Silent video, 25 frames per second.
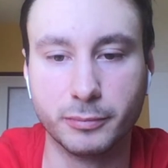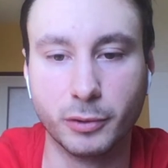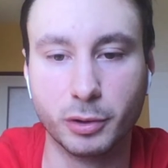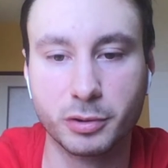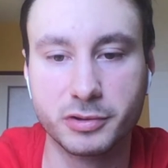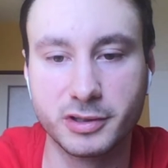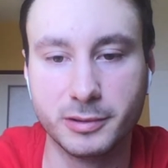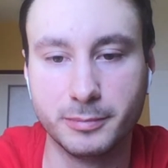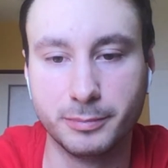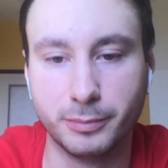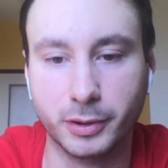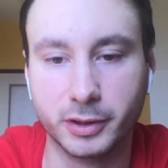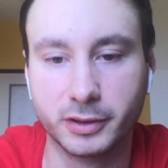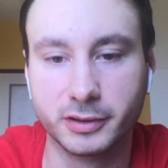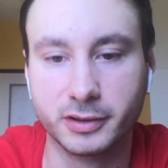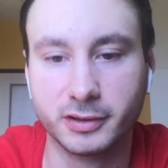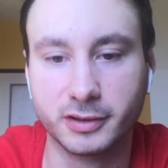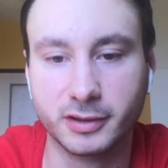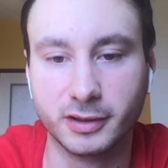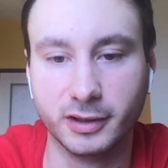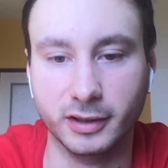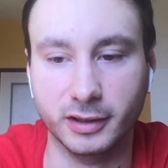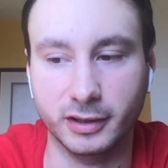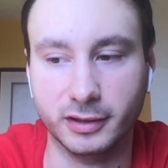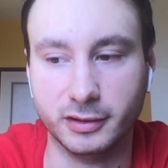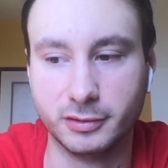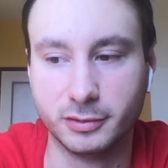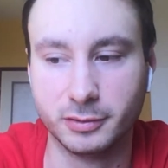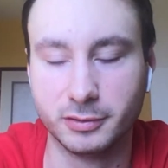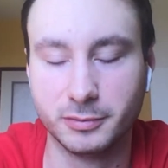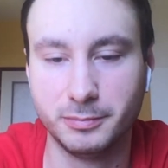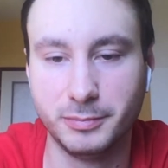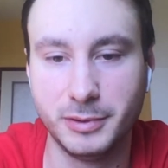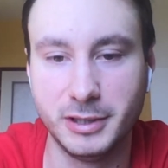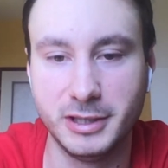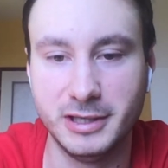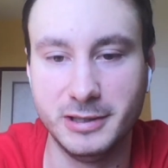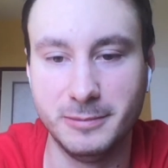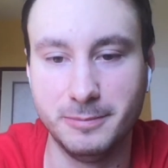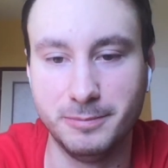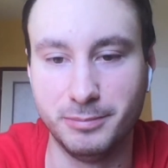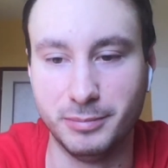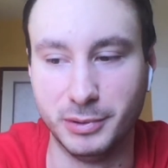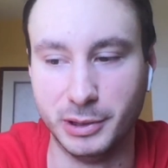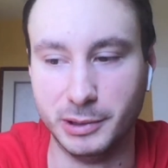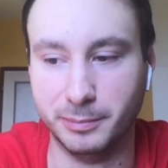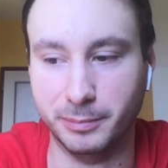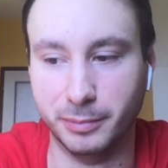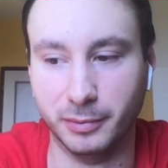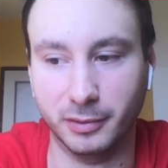most importantly, it should be
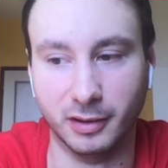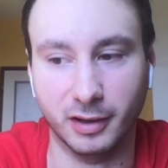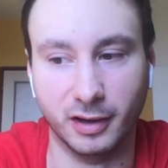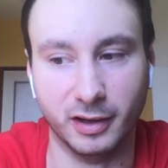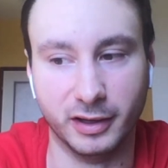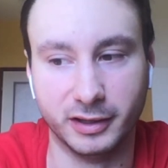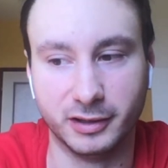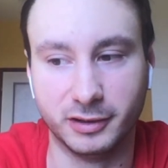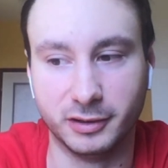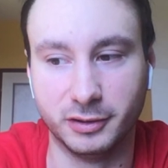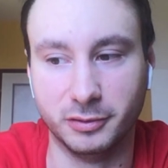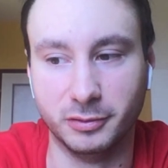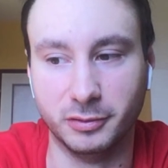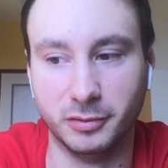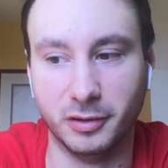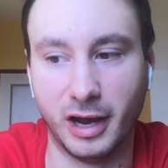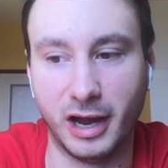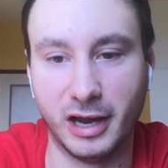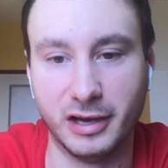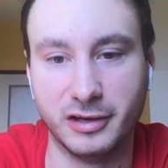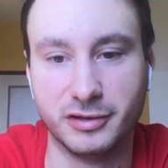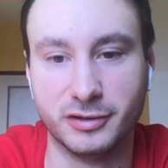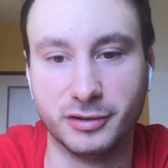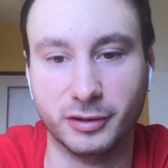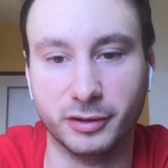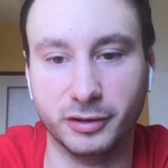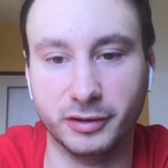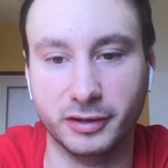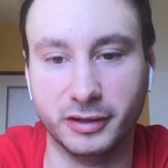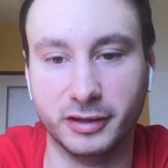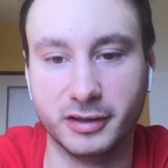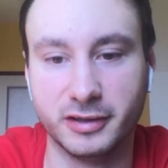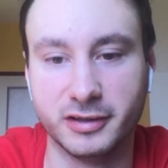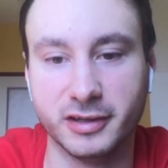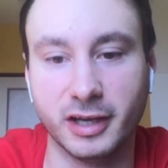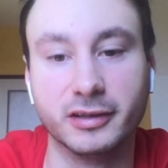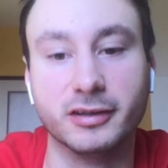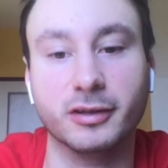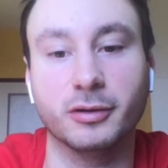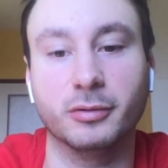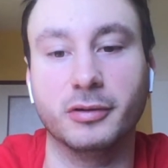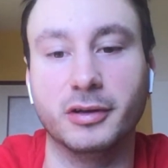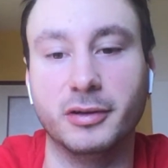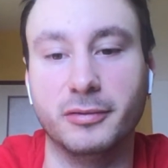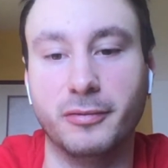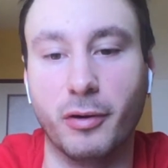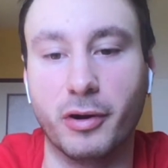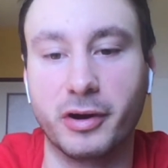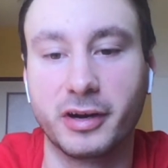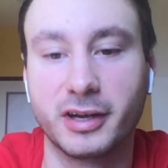people like you enjoy not
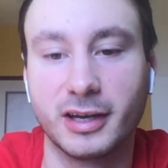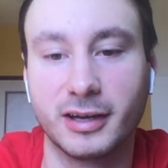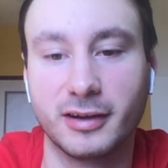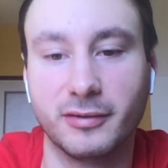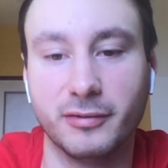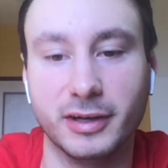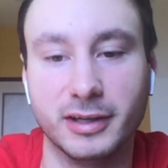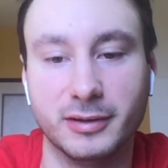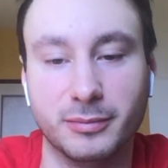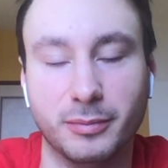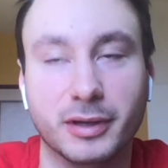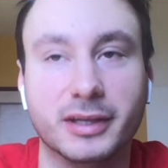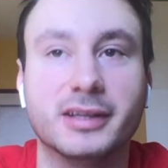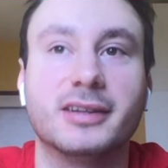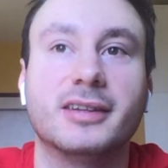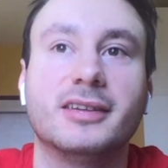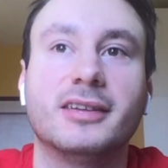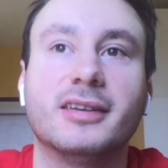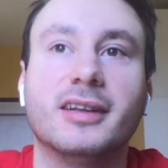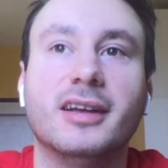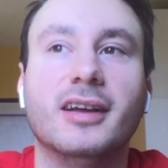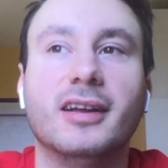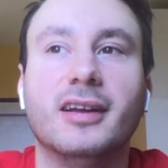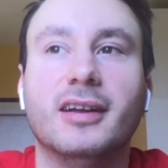only working with, but